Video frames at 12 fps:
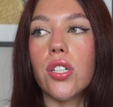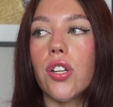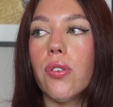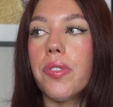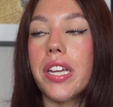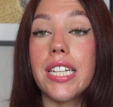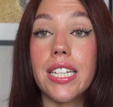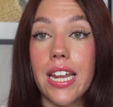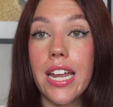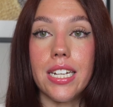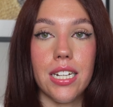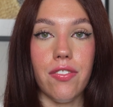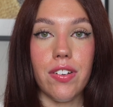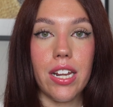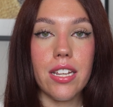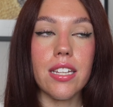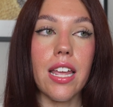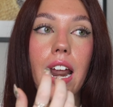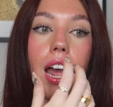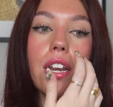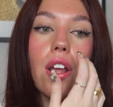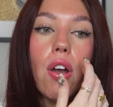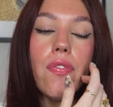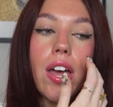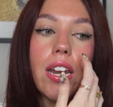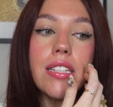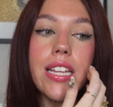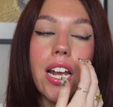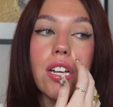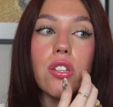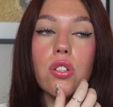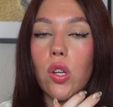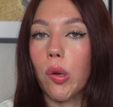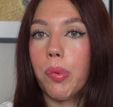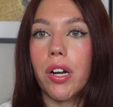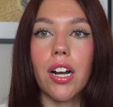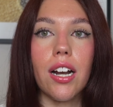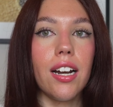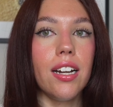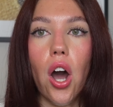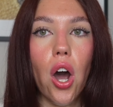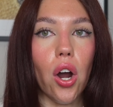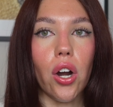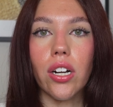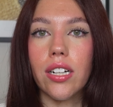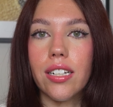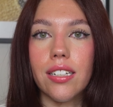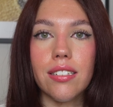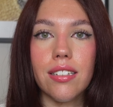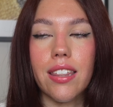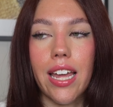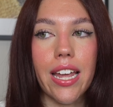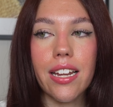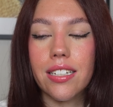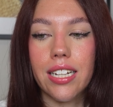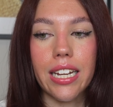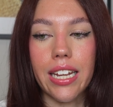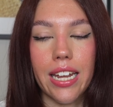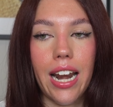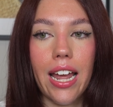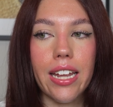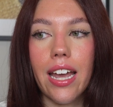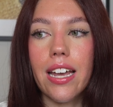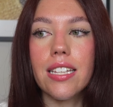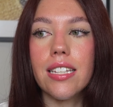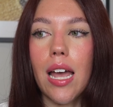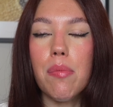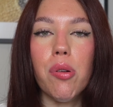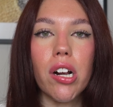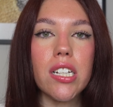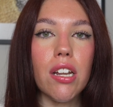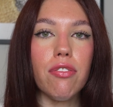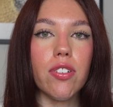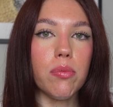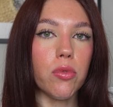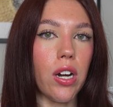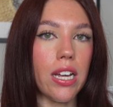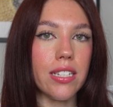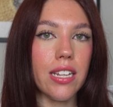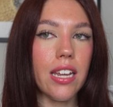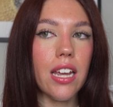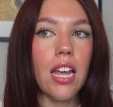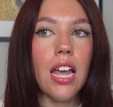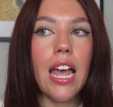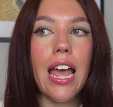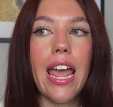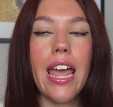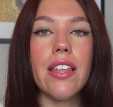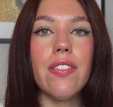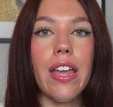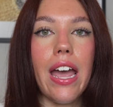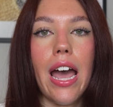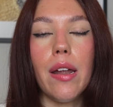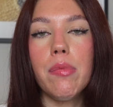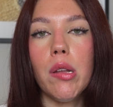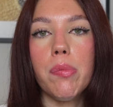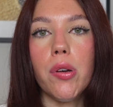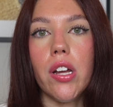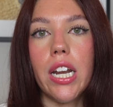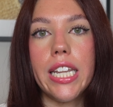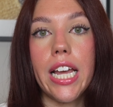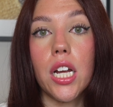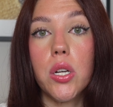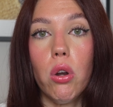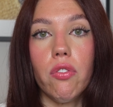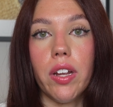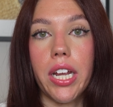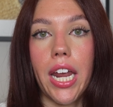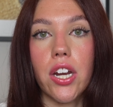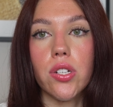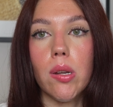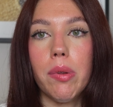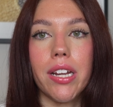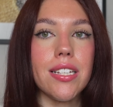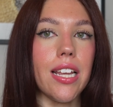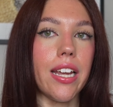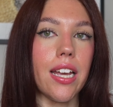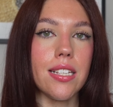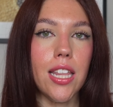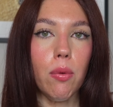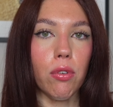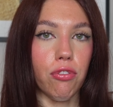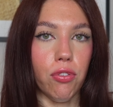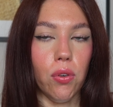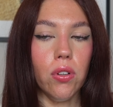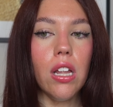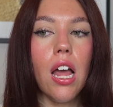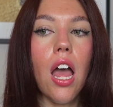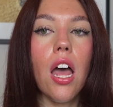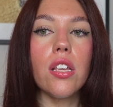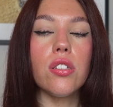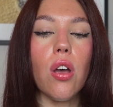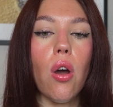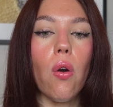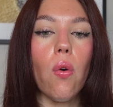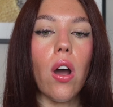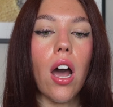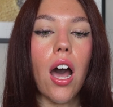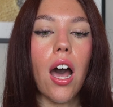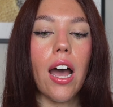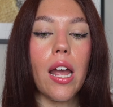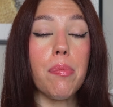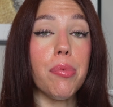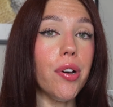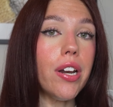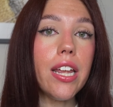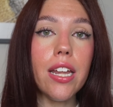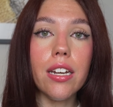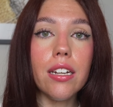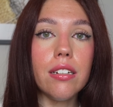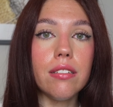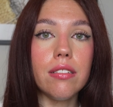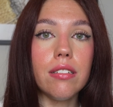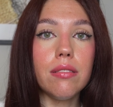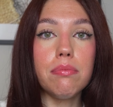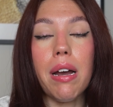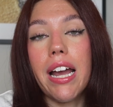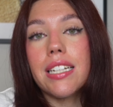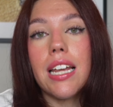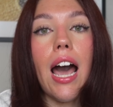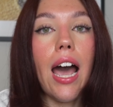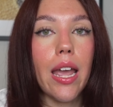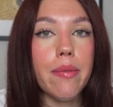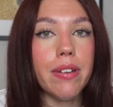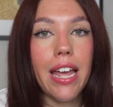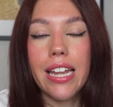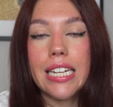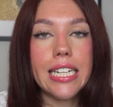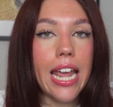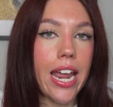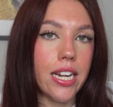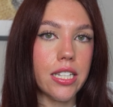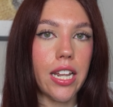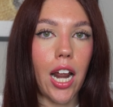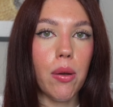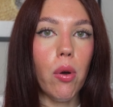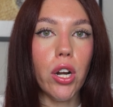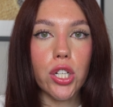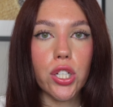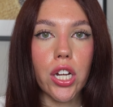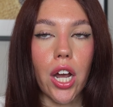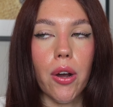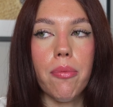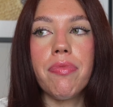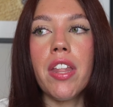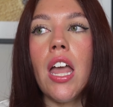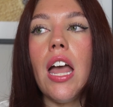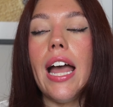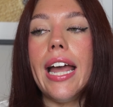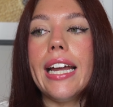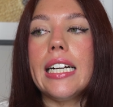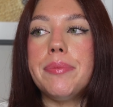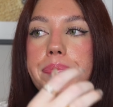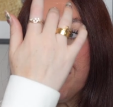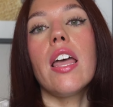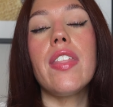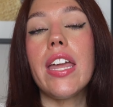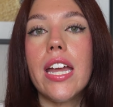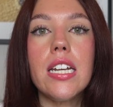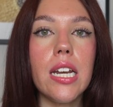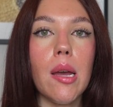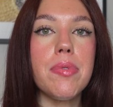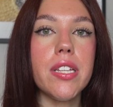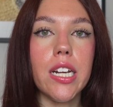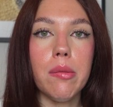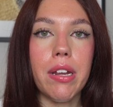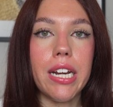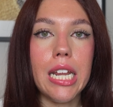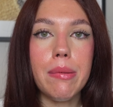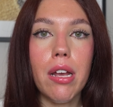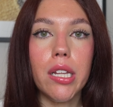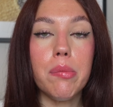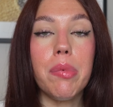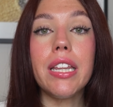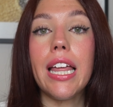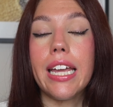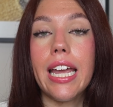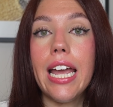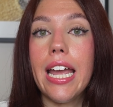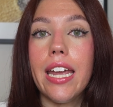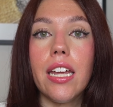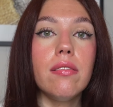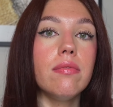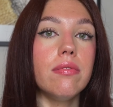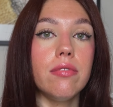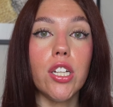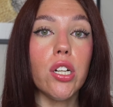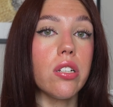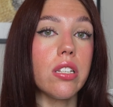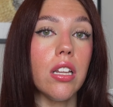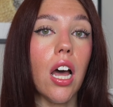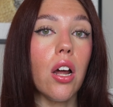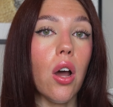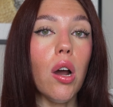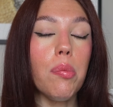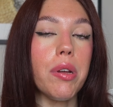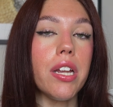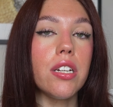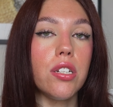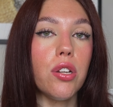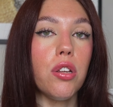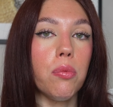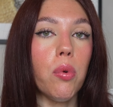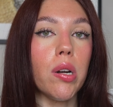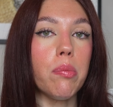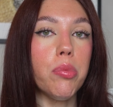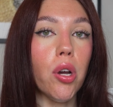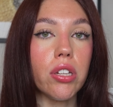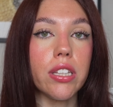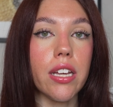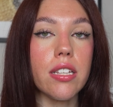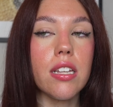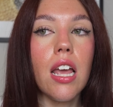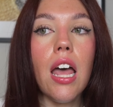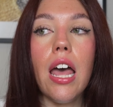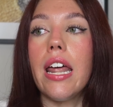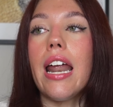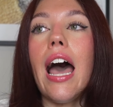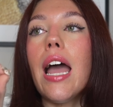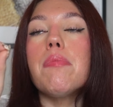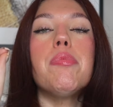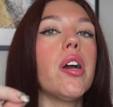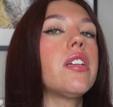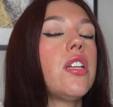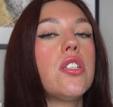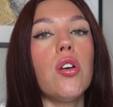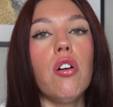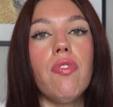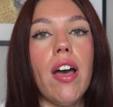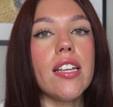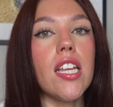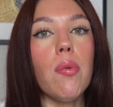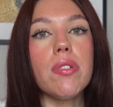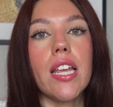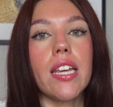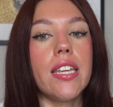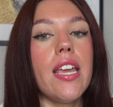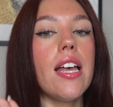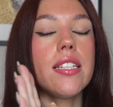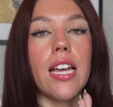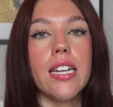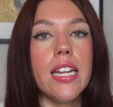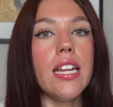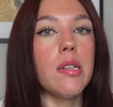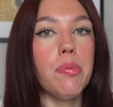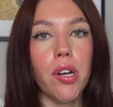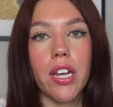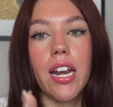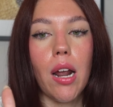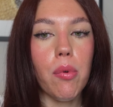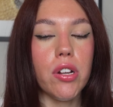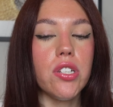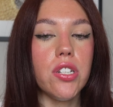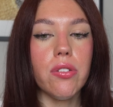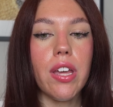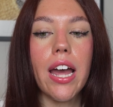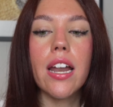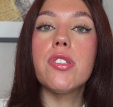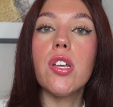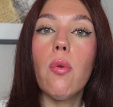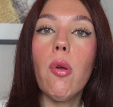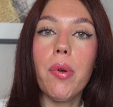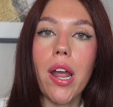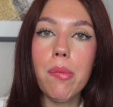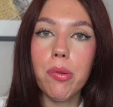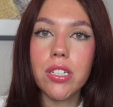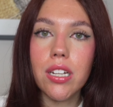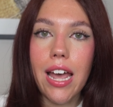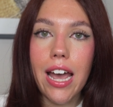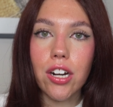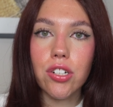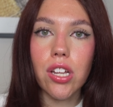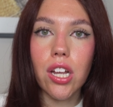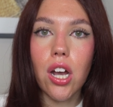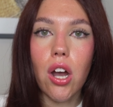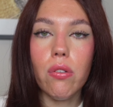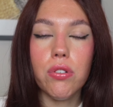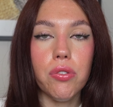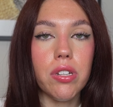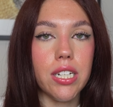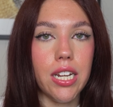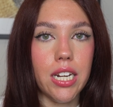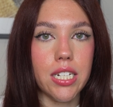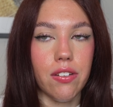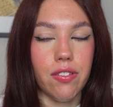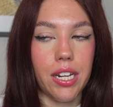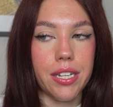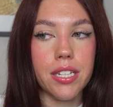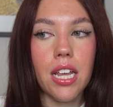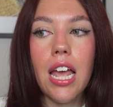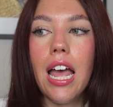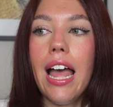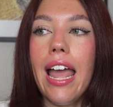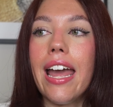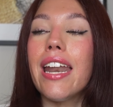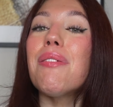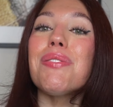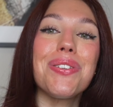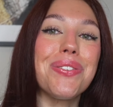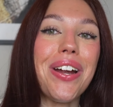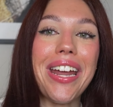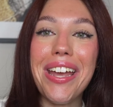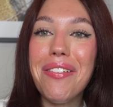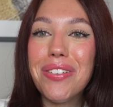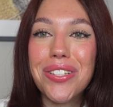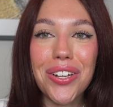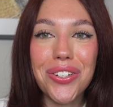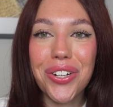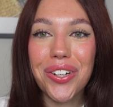to the tea at Tiffany's. And I know that is like a super hard thing to get, I guess. I booked it from Resy, and they had me put in like a notification because I guess they were full. So I put in my time and date that I wanted to go, and they ended up sending me an email and be like, hey, your slot opened, do you want to book this? And I booked it so fast, I was like, yes, I need to book it, I want to do that. So we were able to actually go to the tea at Tiffany's, and it was great. It was such a